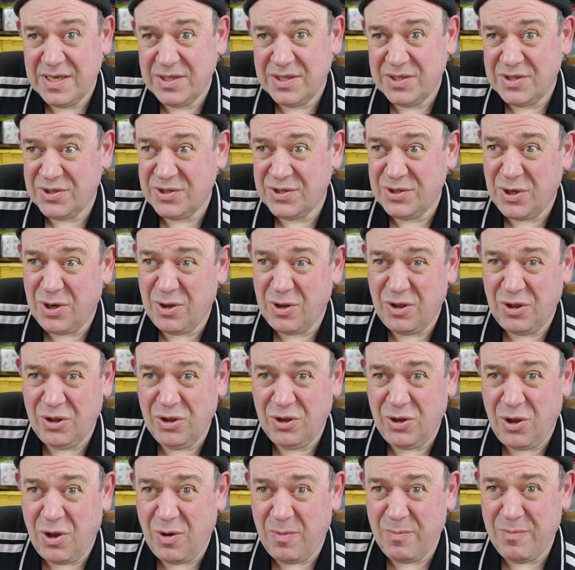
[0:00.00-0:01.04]
So there's not a
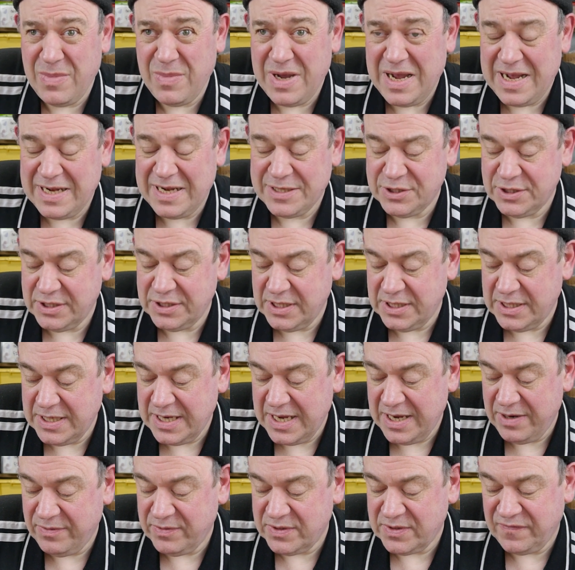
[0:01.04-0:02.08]
lot of margin in
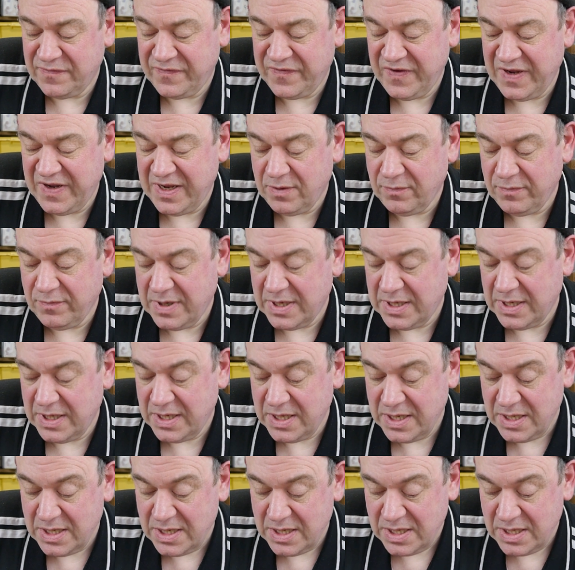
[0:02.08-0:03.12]
there, it was a fail really.